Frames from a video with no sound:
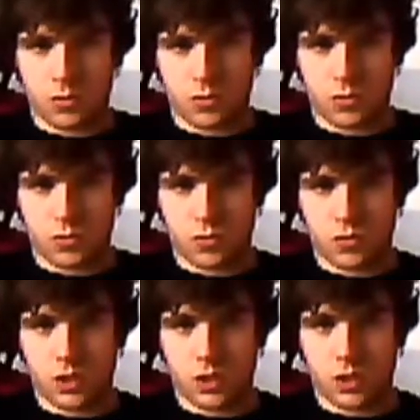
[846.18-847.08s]
just
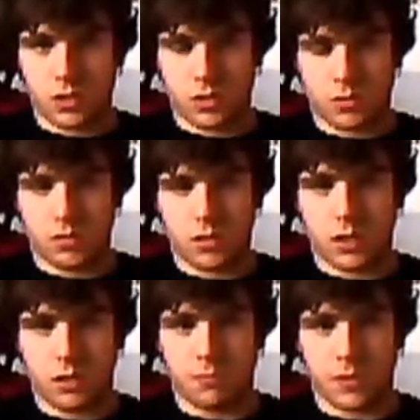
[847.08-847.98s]
try to
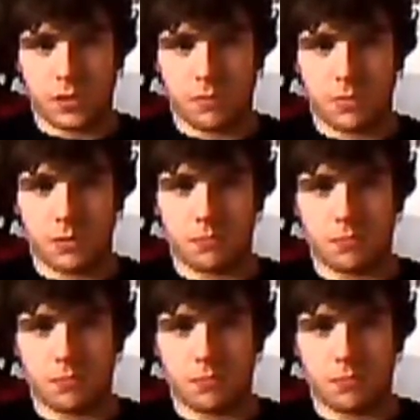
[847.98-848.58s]
keep it a bit.